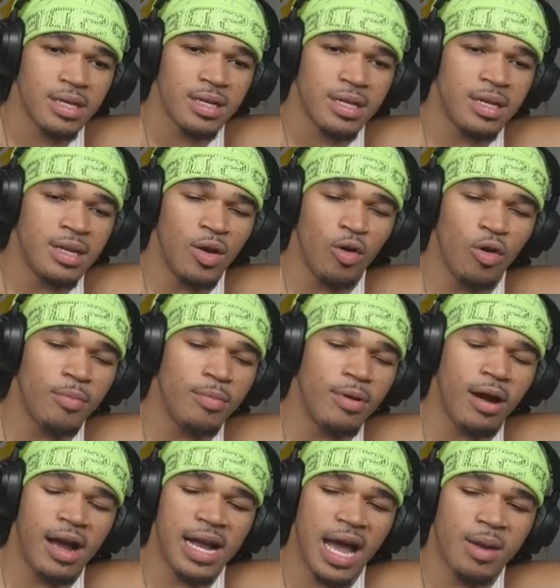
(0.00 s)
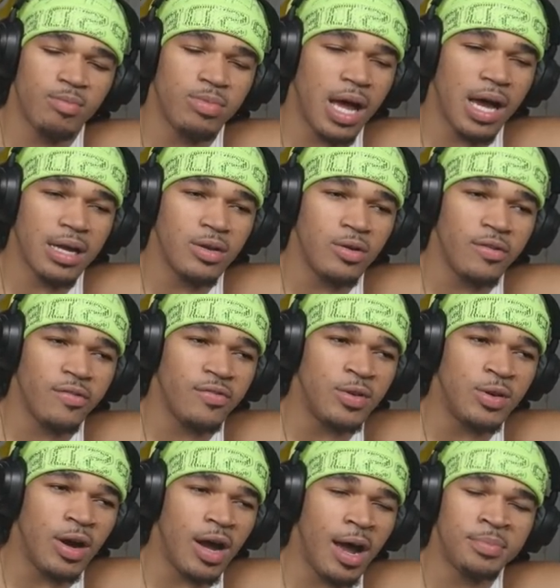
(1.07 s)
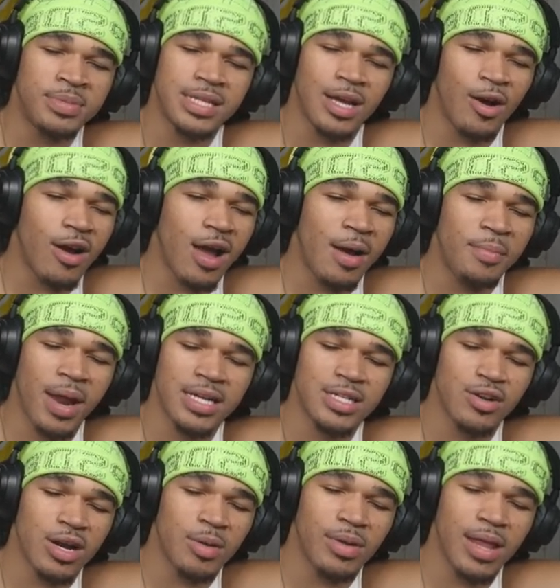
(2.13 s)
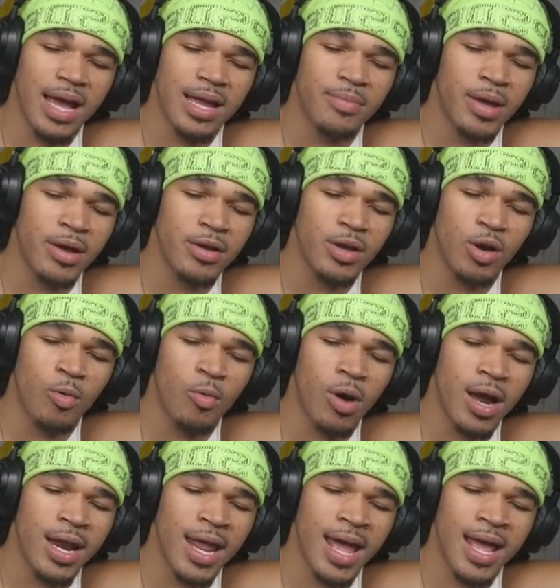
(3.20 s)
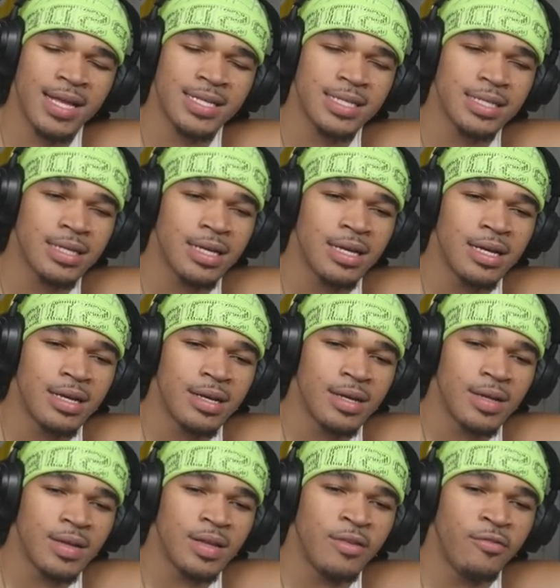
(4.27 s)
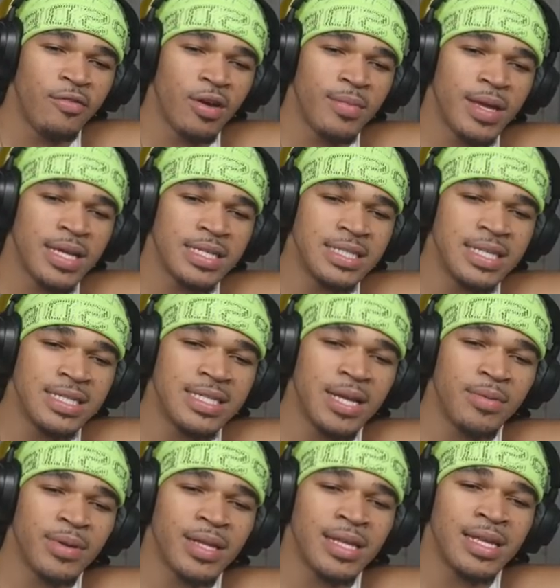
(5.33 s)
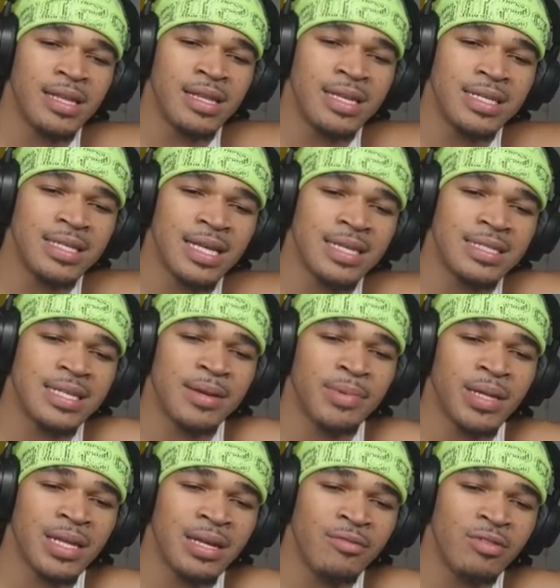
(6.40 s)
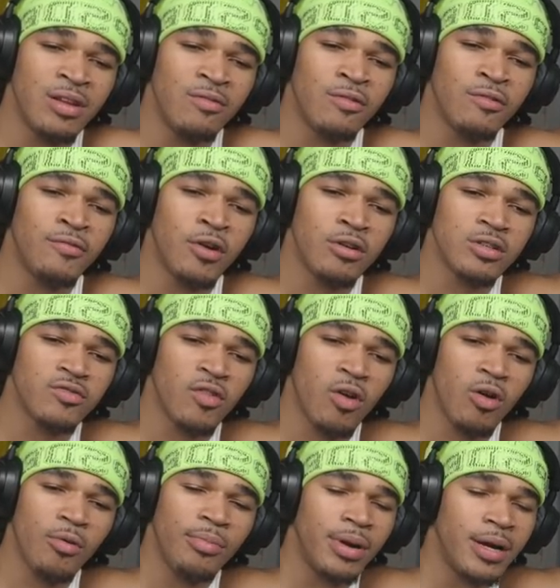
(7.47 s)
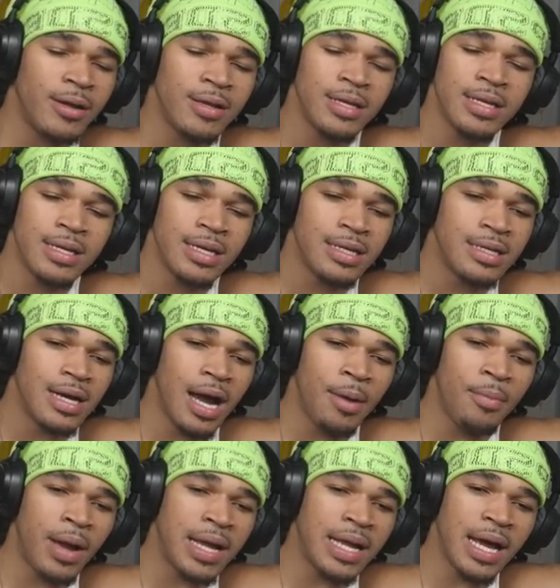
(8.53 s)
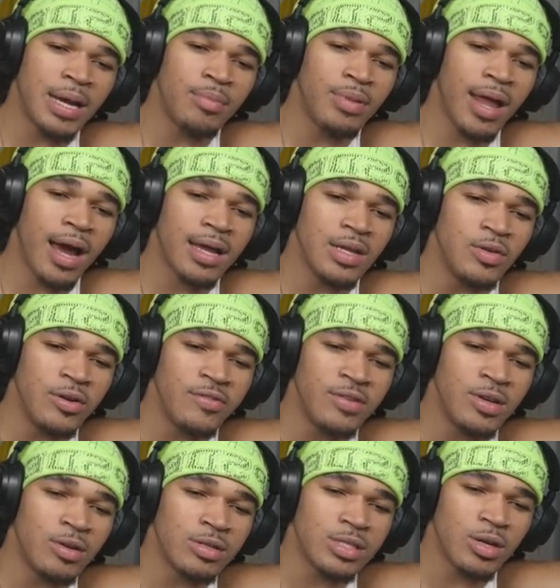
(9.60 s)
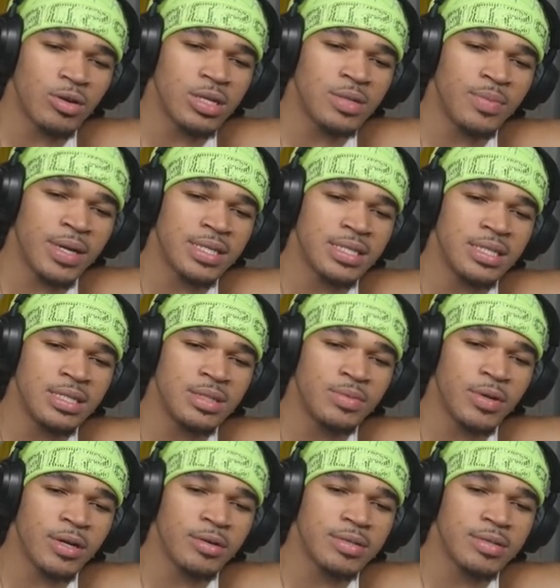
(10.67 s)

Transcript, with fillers: Nora, bro, I gotta block you if you don't. I'm sorry, I'm not trying to blackmail your white ass. You feel me? Because these things typically with a reverse role, but I might gotta block you if you don't show these messages, bro.